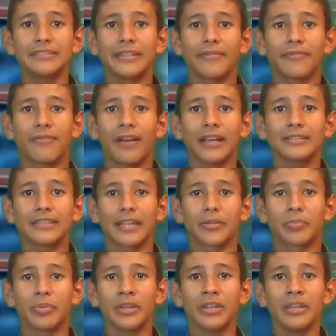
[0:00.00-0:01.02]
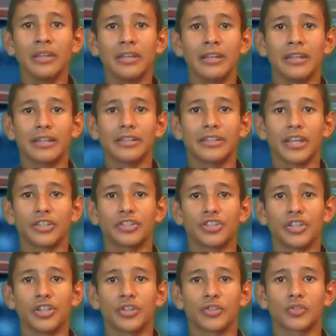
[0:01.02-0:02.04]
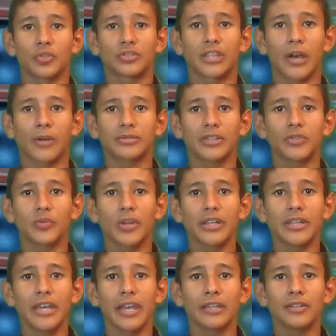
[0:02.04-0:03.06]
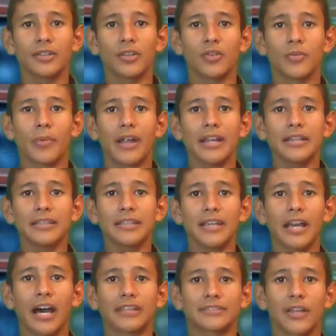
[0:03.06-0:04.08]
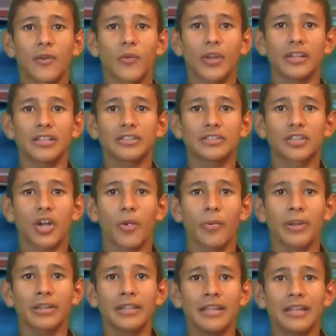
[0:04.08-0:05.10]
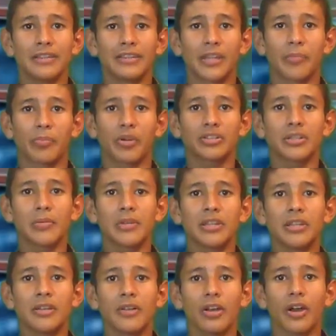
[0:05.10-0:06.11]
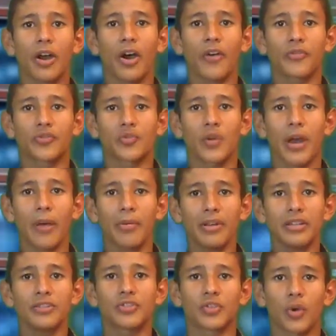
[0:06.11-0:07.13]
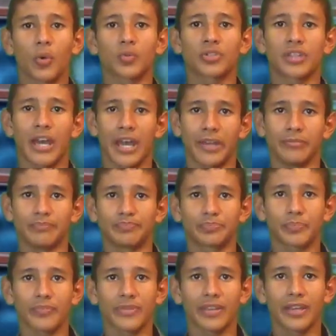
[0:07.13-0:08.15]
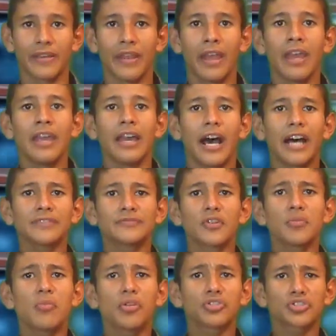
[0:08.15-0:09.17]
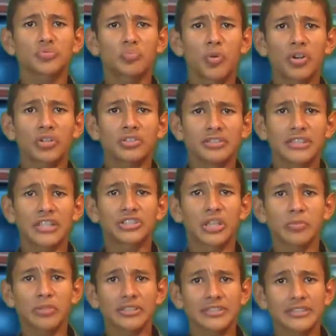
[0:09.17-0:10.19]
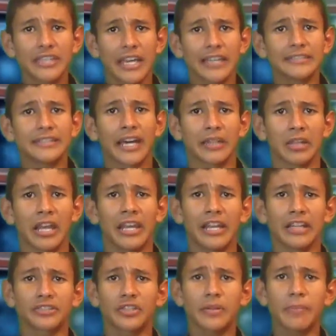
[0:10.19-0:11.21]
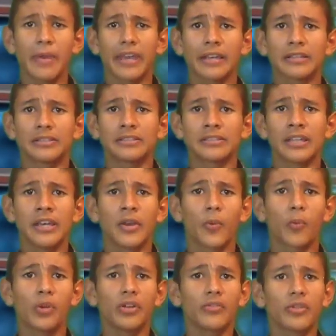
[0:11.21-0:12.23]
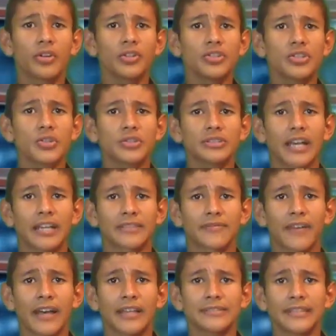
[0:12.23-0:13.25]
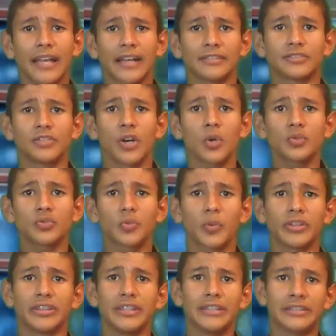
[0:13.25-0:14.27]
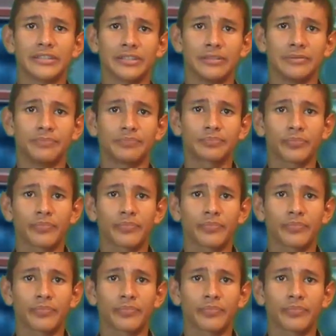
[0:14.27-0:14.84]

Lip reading: is the fact that by the year 2028, humanity has already discovered the possibility of traveling through time. As for motorsport, the subject said that electric vehicles will run just as fast as those with diesel.